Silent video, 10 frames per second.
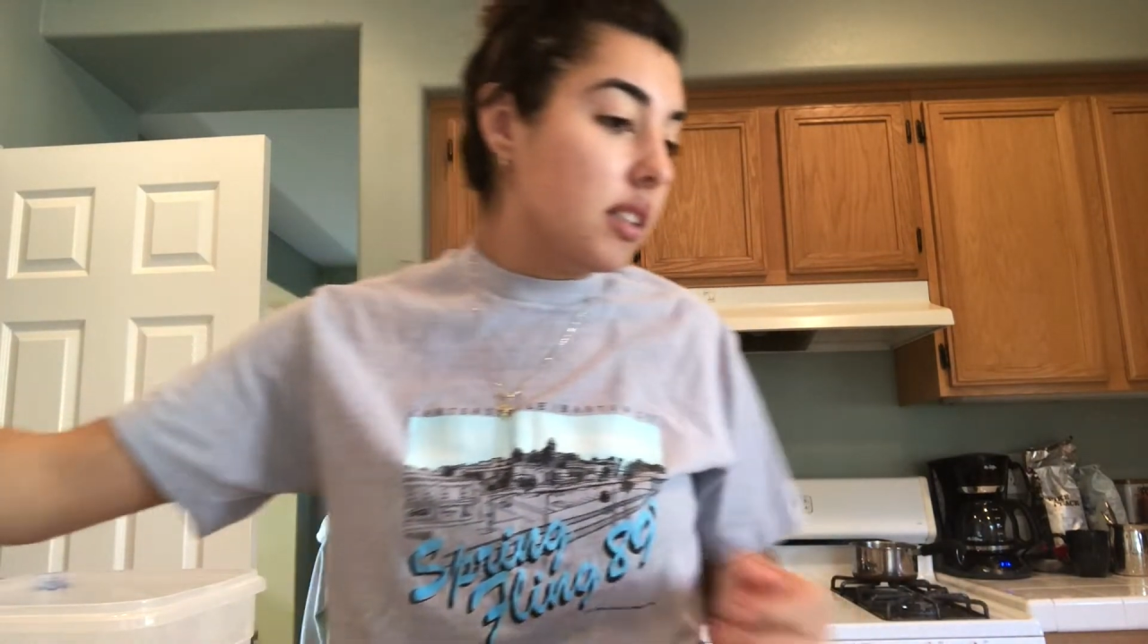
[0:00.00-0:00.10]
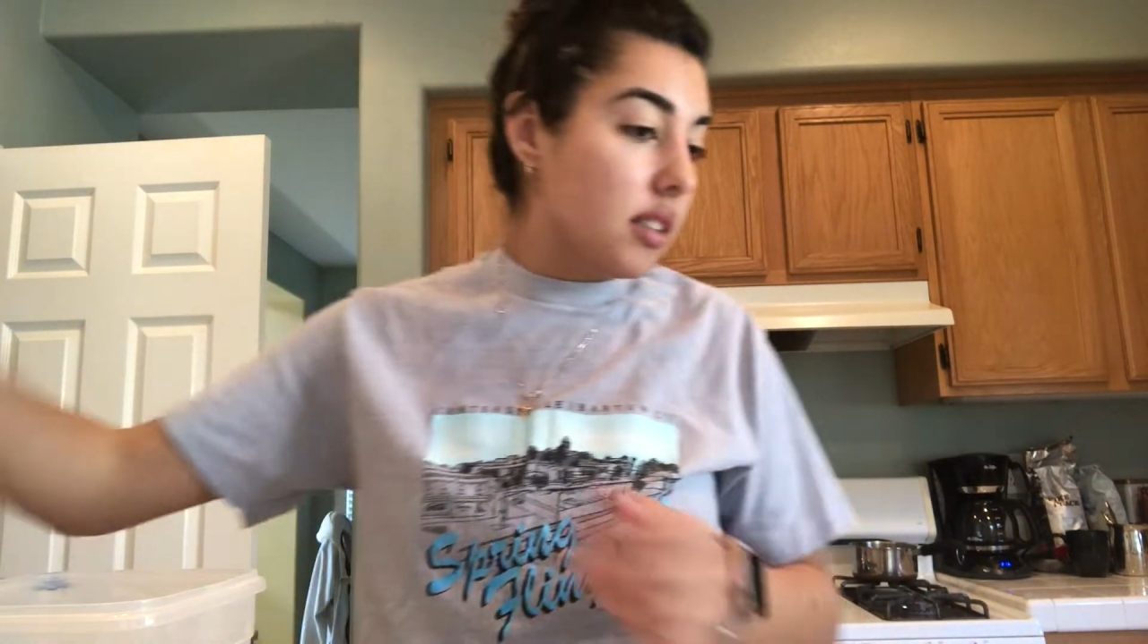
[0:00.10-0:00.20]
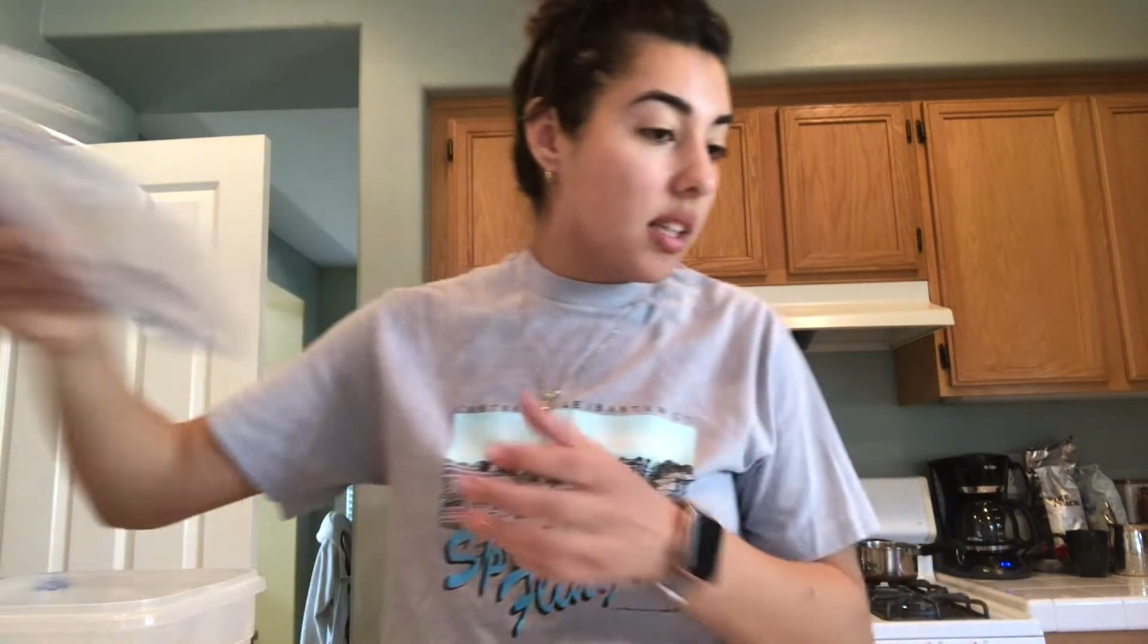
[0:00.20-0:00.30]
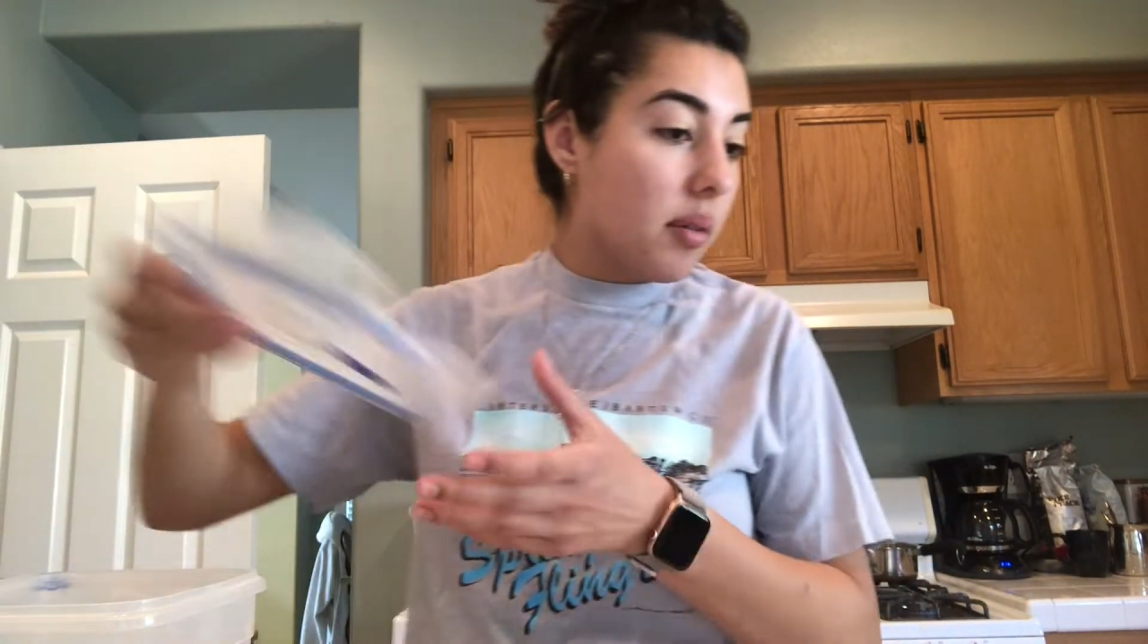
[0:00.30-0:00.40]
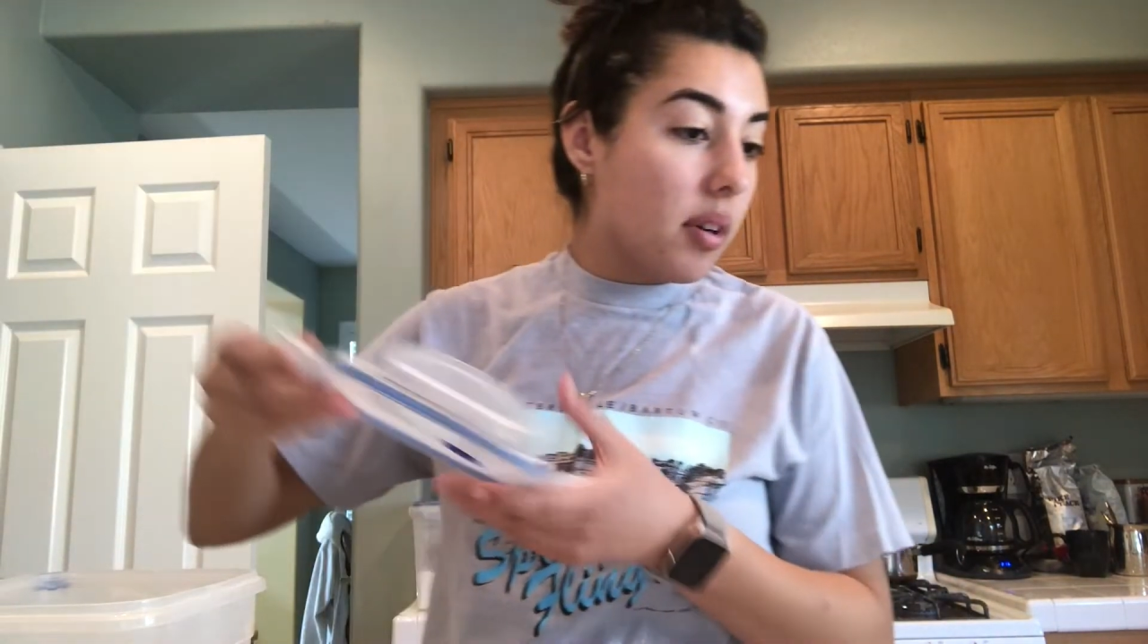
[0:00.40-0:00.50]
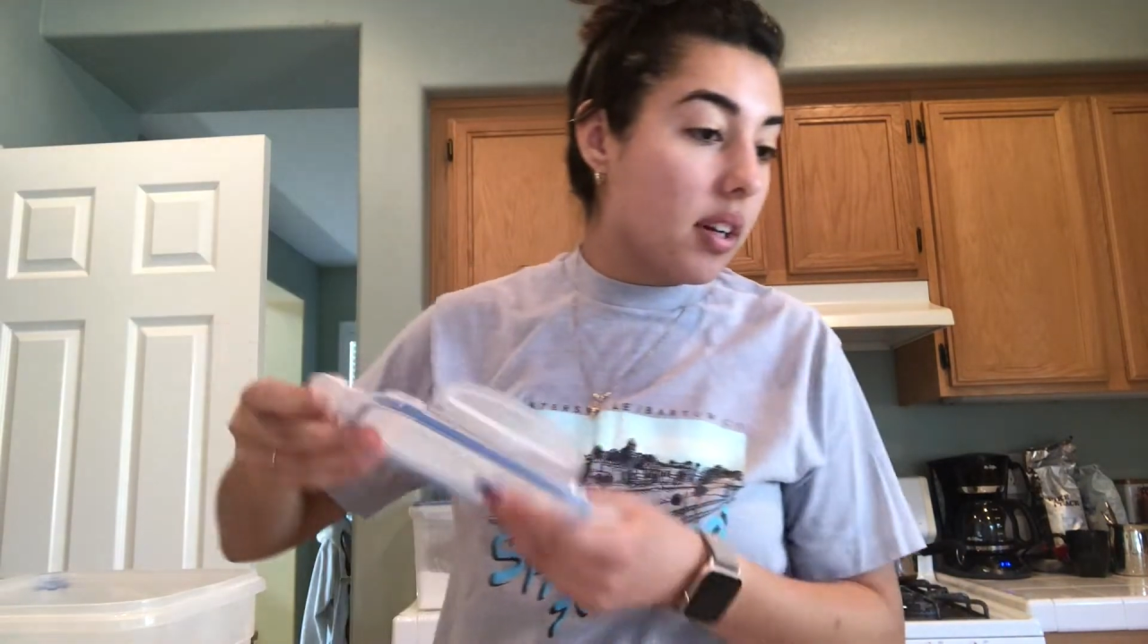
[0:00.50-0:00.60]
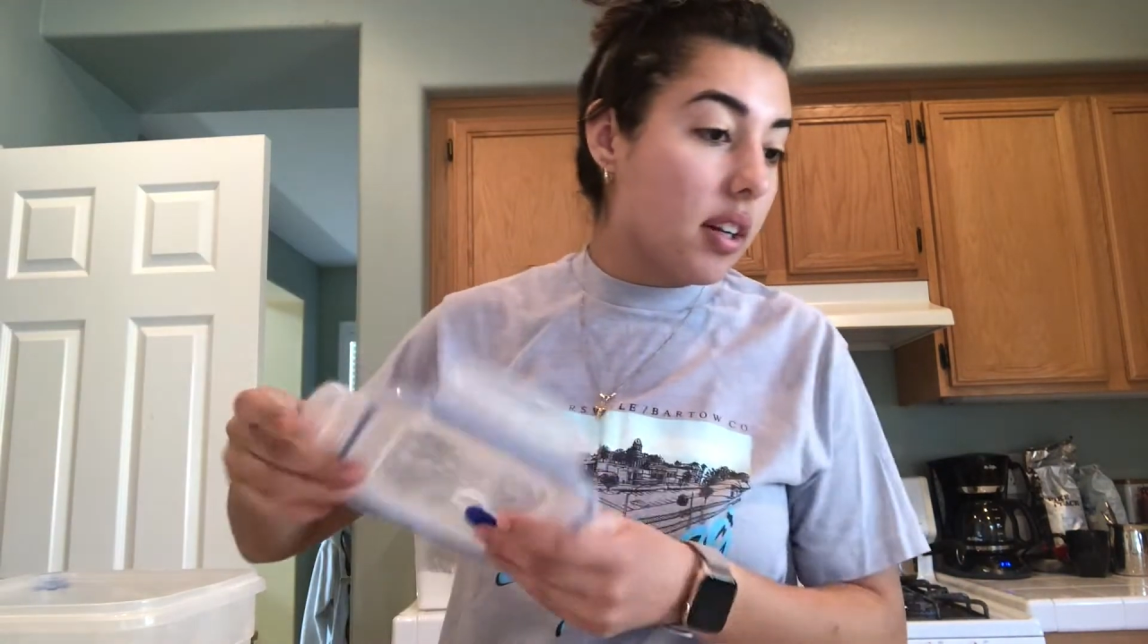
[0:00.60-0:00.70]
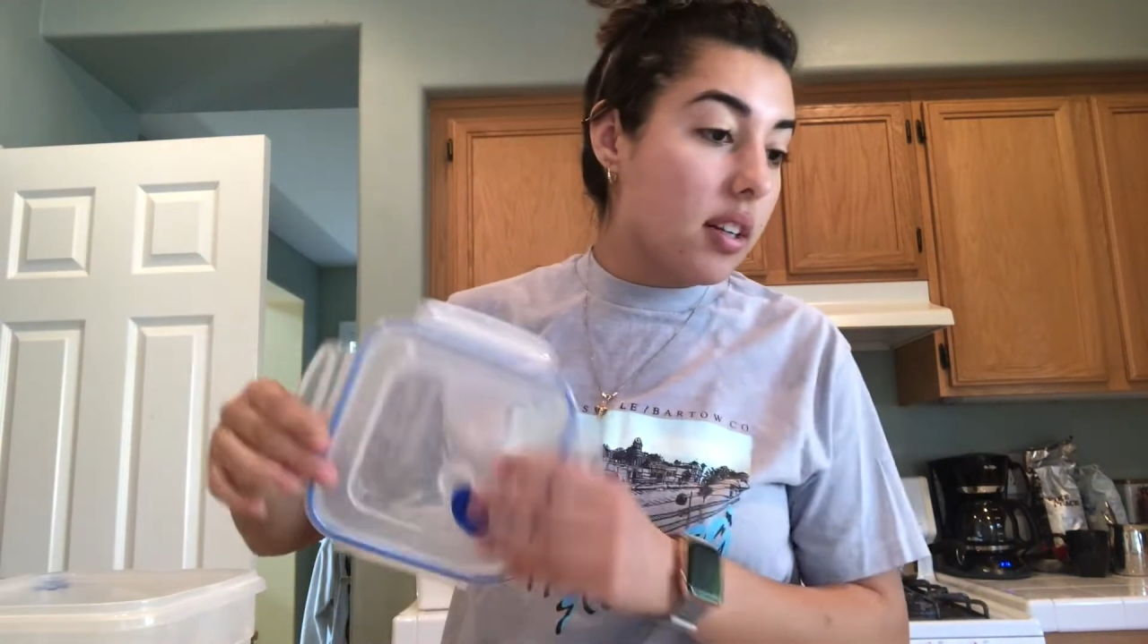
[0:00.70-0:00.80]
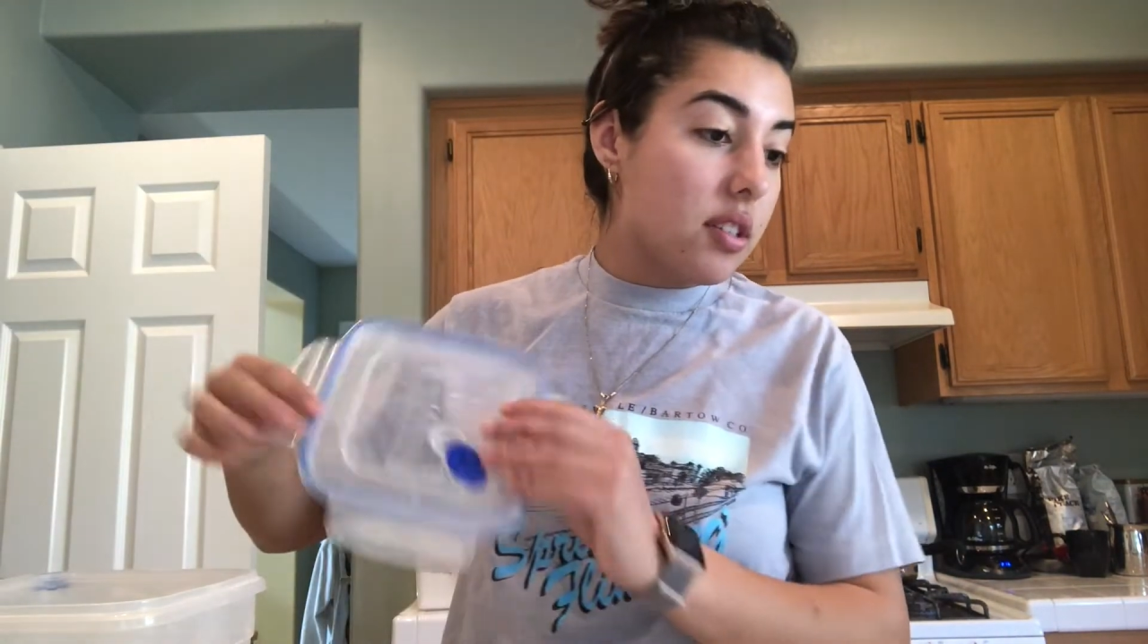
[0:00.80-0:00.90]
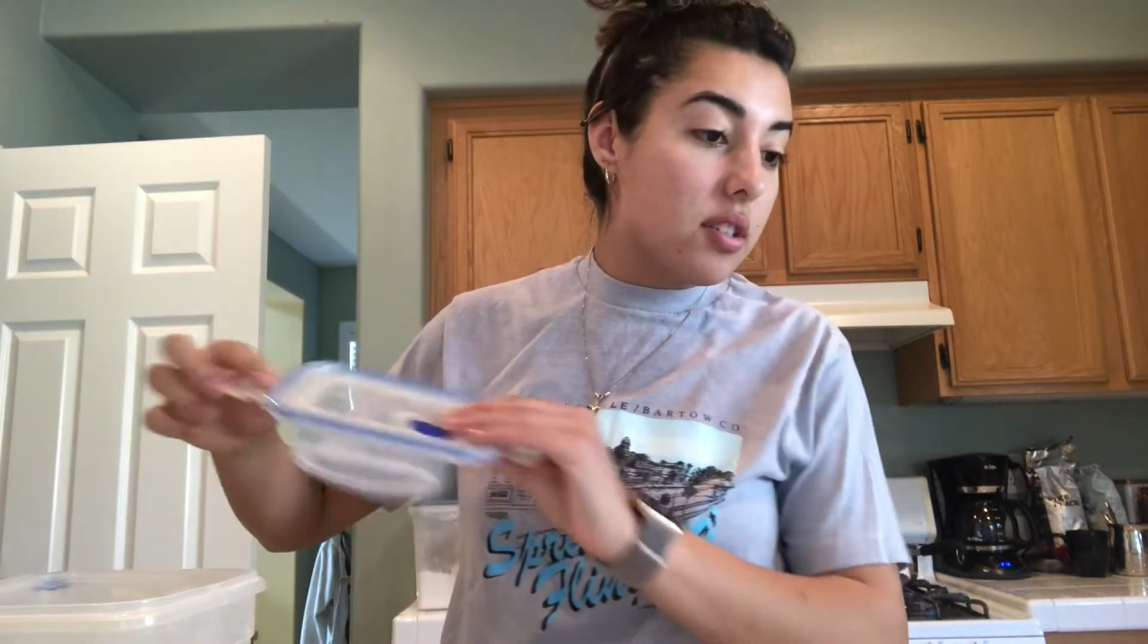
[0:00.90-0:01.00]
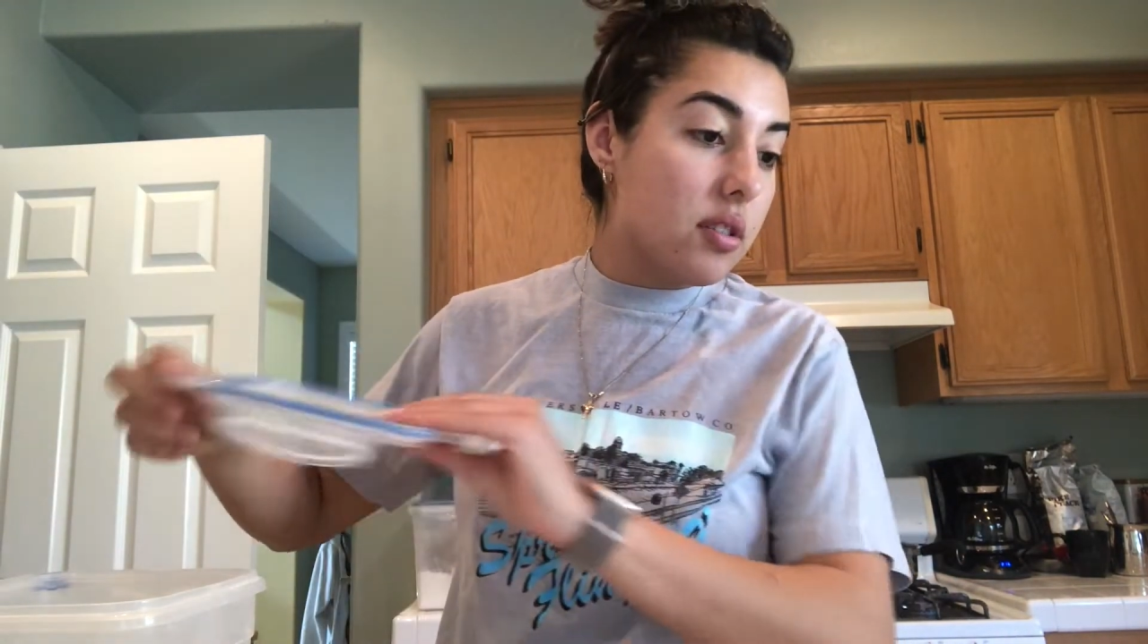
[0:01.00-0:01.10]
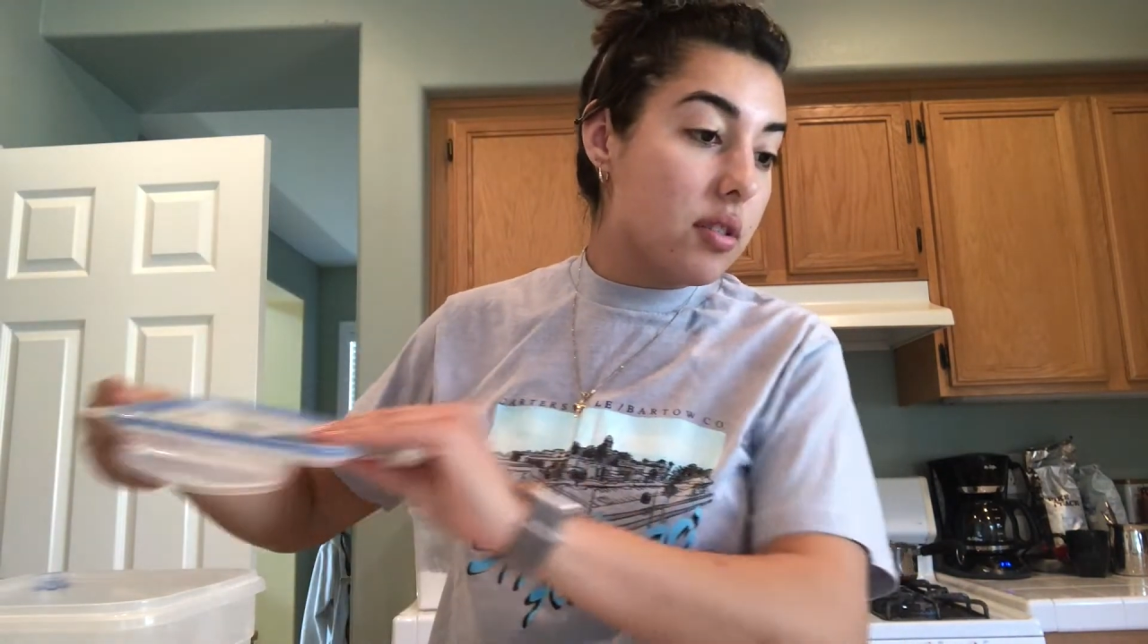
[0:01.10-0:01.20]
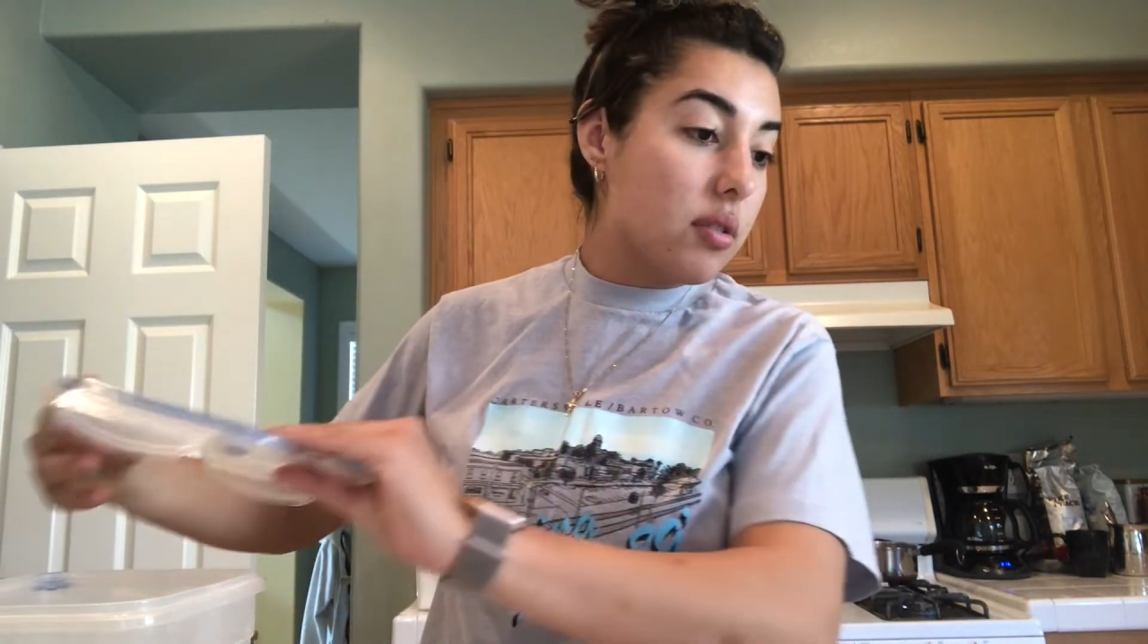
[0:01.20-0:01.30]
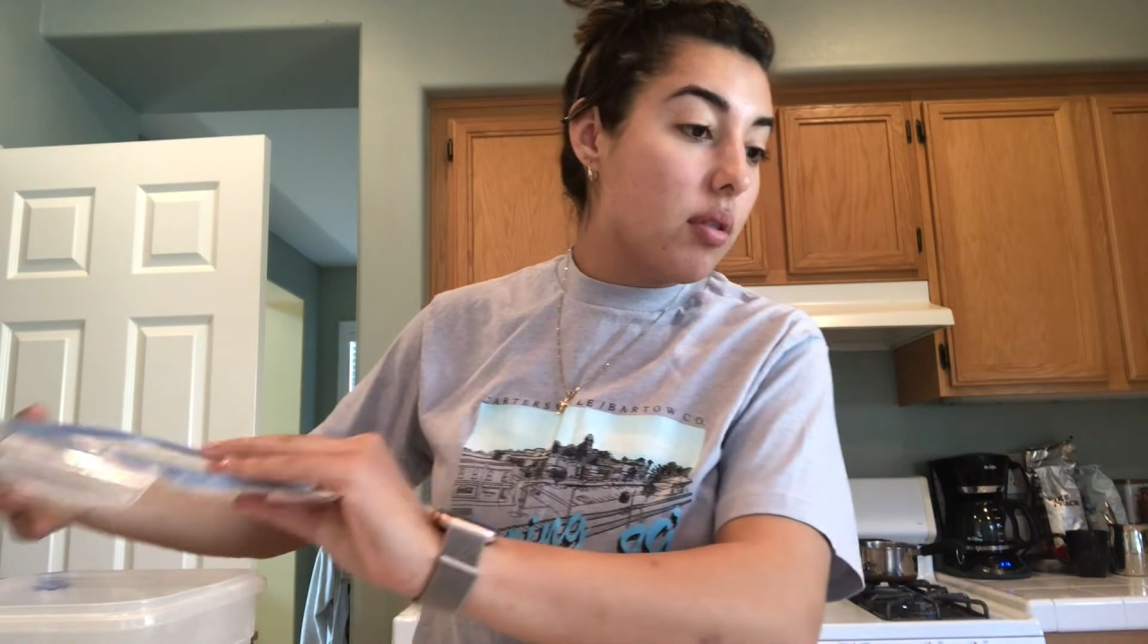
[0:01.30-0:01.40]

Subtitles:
Then we're gonna do